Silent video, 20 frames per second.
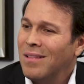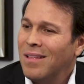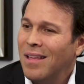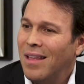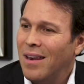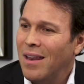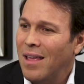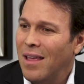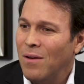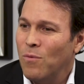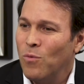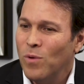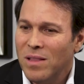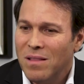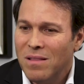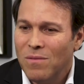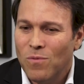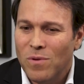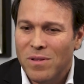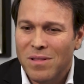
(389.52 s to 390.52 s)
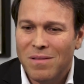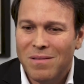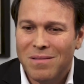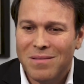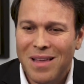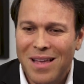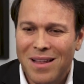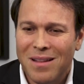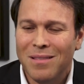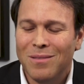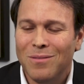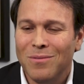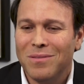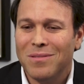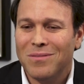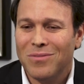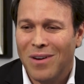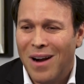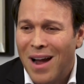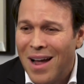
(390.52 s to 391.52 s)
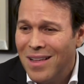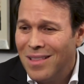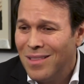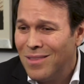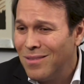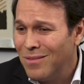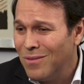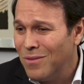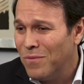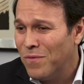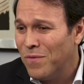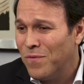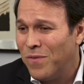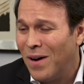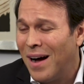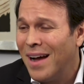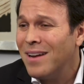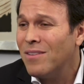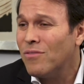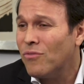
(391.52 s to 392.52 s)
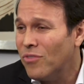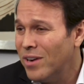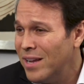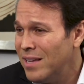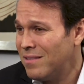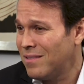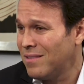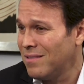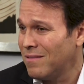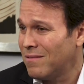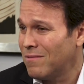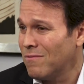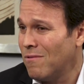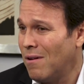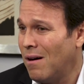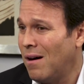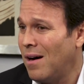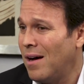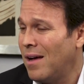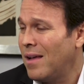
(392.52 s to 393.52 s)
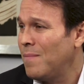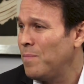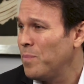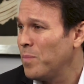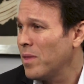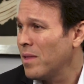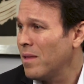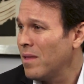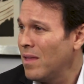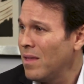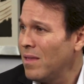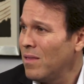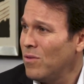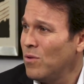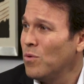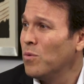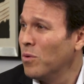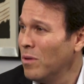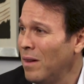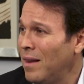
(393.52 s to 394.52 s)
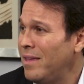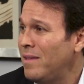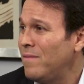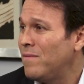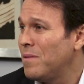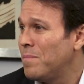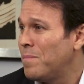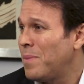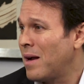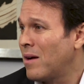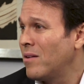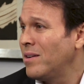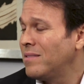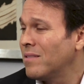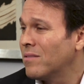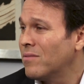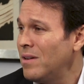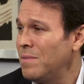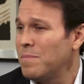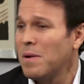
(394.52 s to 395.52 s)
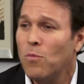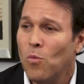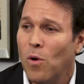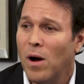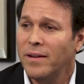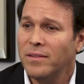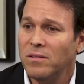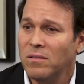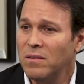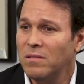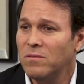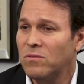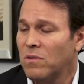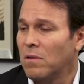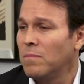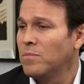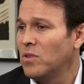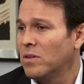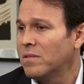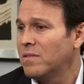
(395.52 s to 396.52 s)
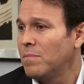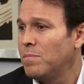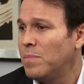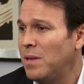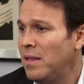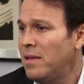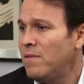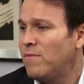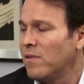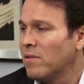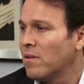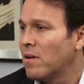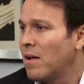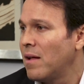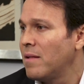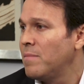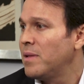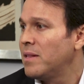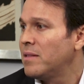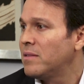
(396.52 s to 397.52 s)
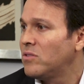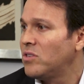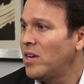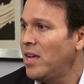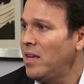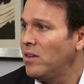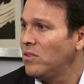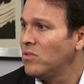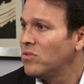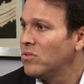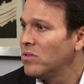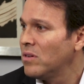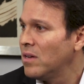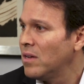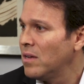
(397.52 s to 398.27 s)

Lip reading: And we tend to try to find reasons why you will leave the Paris Agreement, why Donald Trump doesn't believe in climate change.